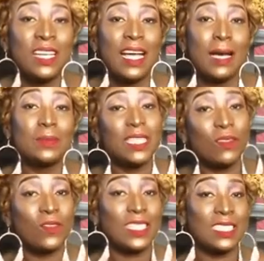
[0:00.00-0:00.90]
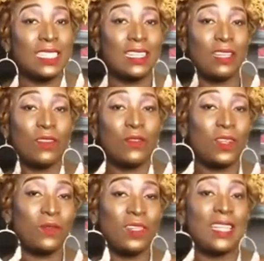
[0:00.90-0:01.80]
tell a friend to tell another
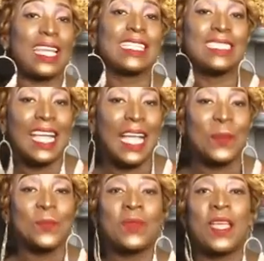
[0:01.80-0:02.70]
friend for the next time.